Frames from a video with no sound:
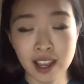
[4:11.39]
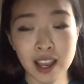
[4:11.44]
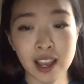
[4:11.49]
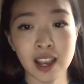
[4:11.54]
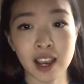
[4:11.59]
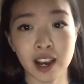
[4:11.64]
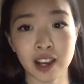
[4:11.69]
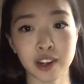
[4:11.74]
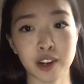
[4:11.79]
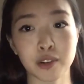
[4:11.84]

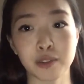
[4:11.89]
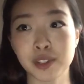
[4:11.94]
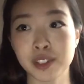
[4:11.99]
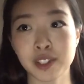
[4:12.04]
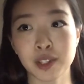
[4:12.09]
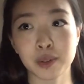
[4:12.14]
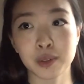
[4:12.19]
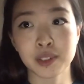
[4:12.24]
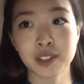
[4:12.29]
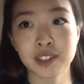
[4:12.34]
and our
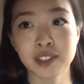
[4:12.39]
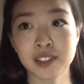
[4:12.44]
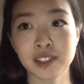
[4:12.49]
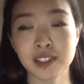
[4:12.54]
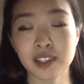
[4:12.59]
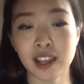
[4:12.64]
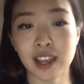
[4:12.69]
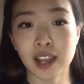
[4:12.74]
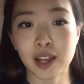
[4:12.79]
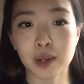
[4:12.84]
results
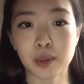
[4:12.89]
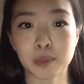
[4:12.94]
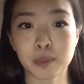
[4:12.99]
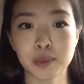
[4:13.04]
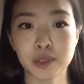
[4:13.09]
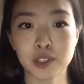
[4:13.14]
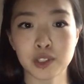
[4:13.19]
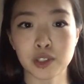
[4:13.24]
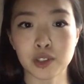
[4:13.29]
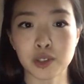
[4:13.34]
help
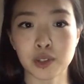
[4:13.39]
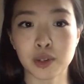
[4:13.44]
to